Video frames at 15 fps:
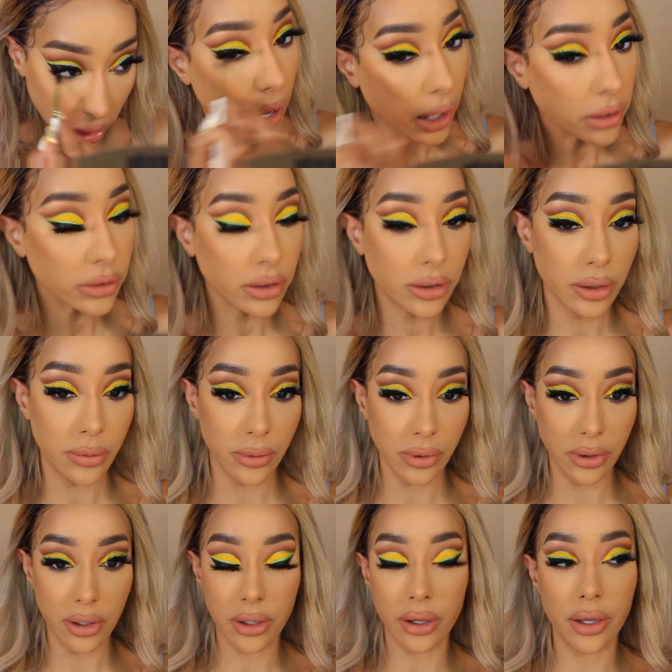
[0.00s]
That's looking
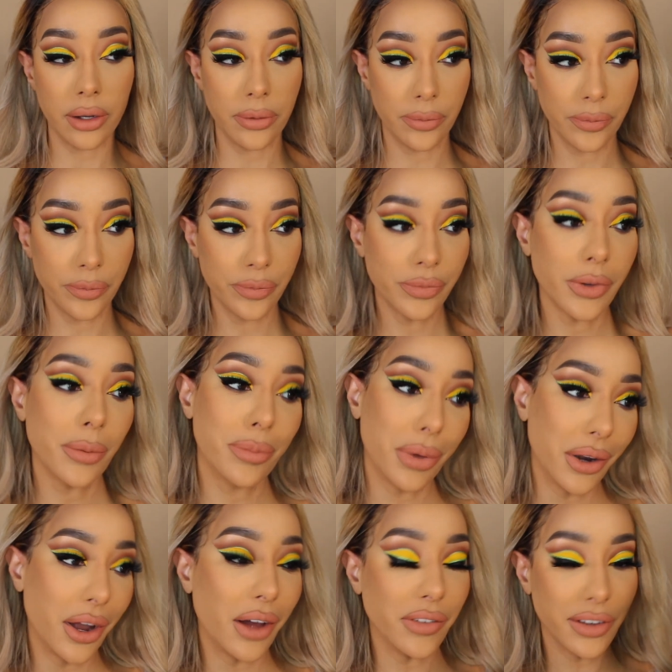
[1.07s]
really good.
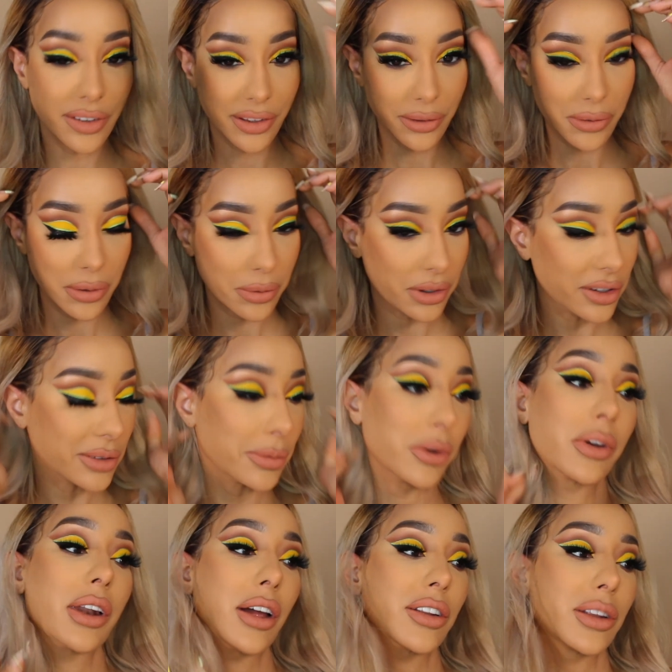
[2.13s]
But obviously we wanna
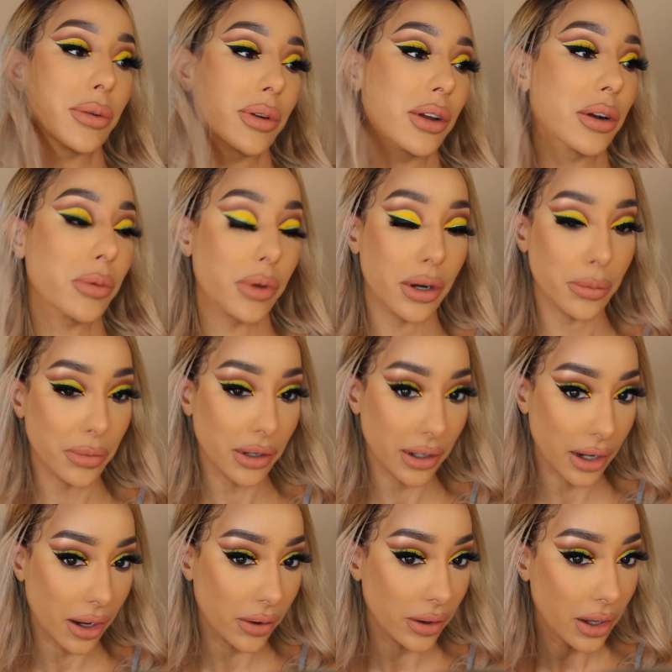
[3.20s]
smoke it out, so we're gonna wanna bring
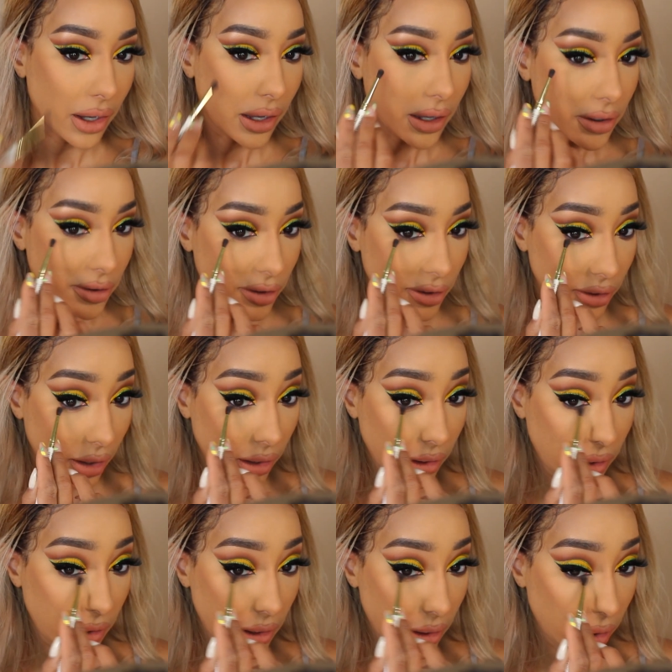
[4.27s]
it out just a
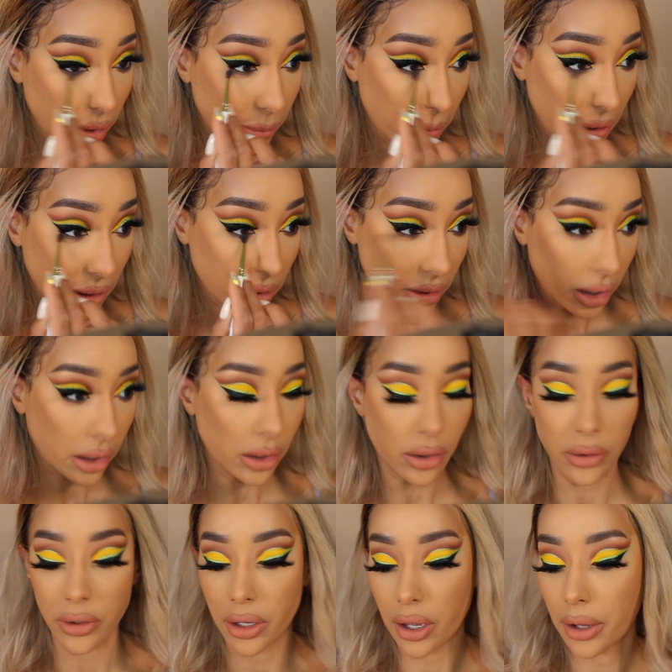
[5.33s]
little bit
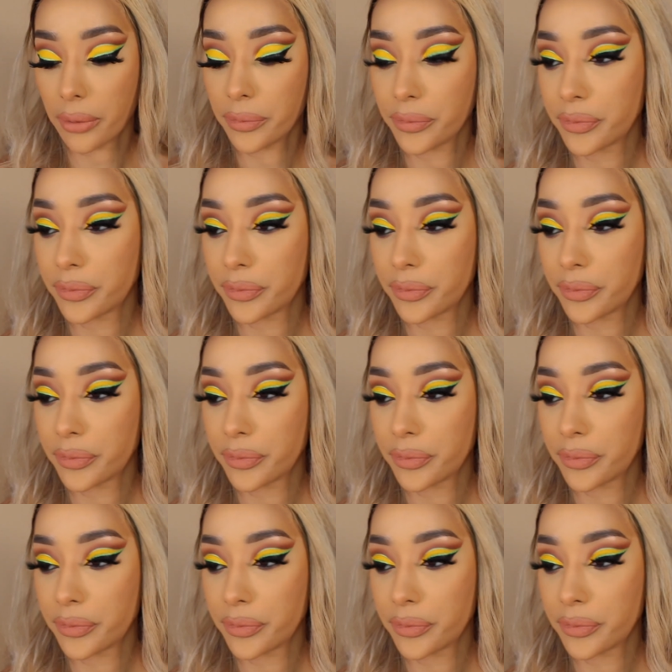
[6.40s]
longer.